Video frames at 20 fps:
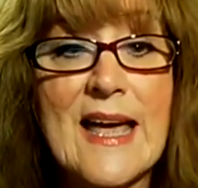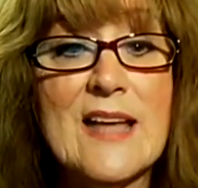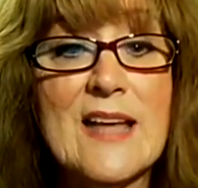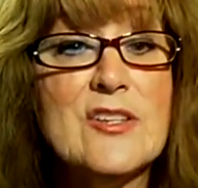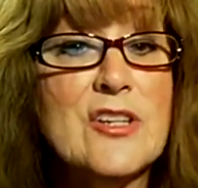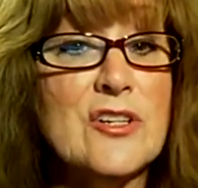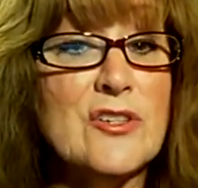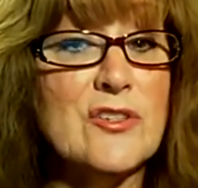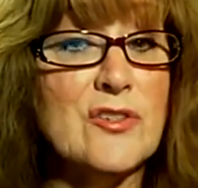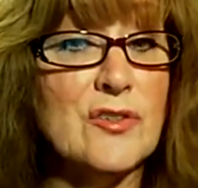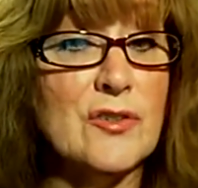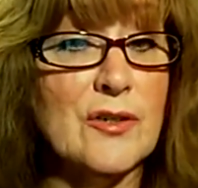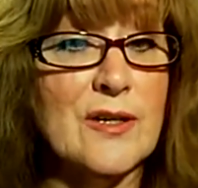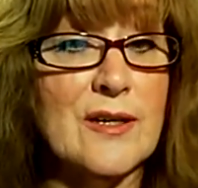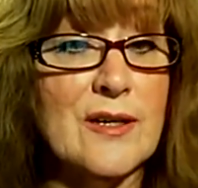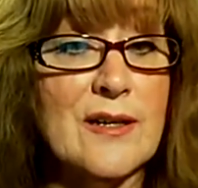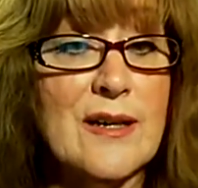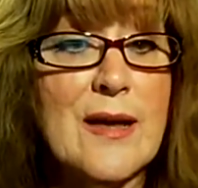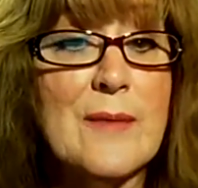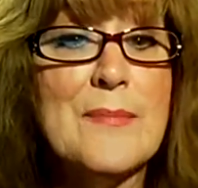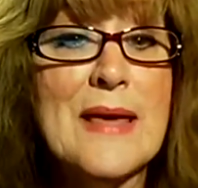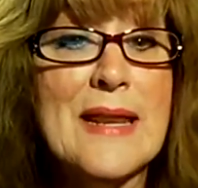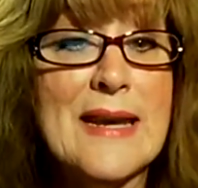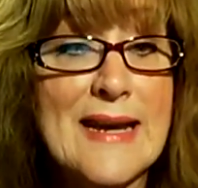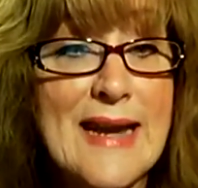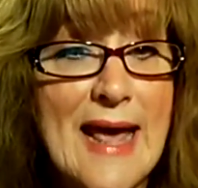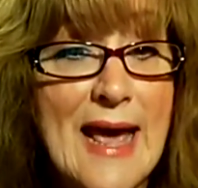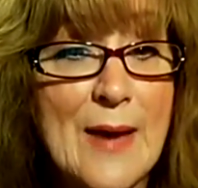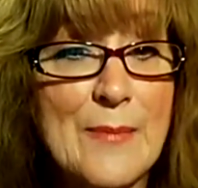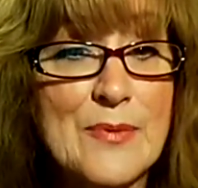And she took it and made
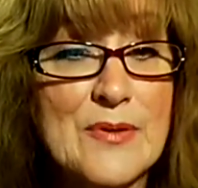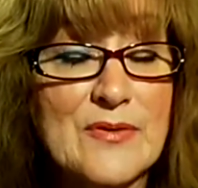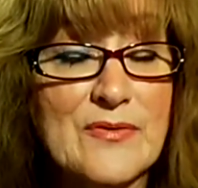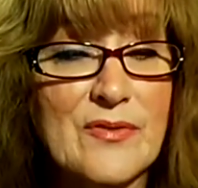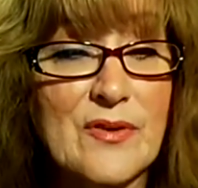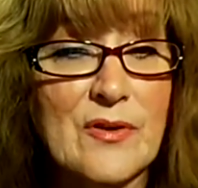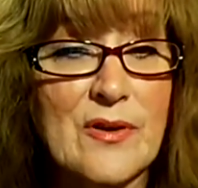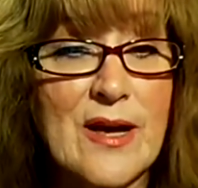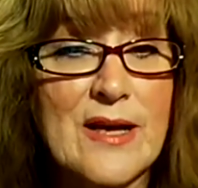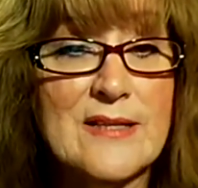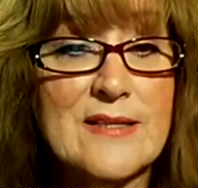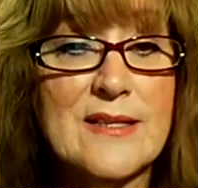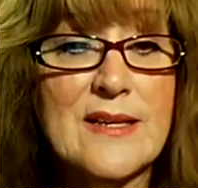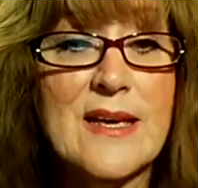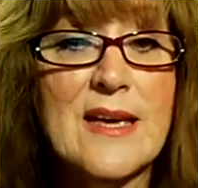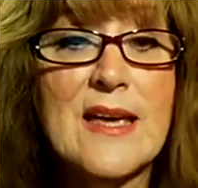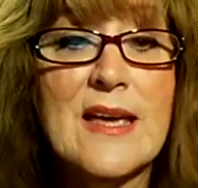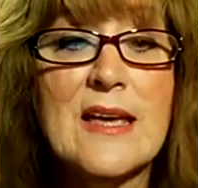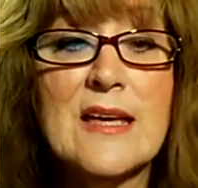it happen for us.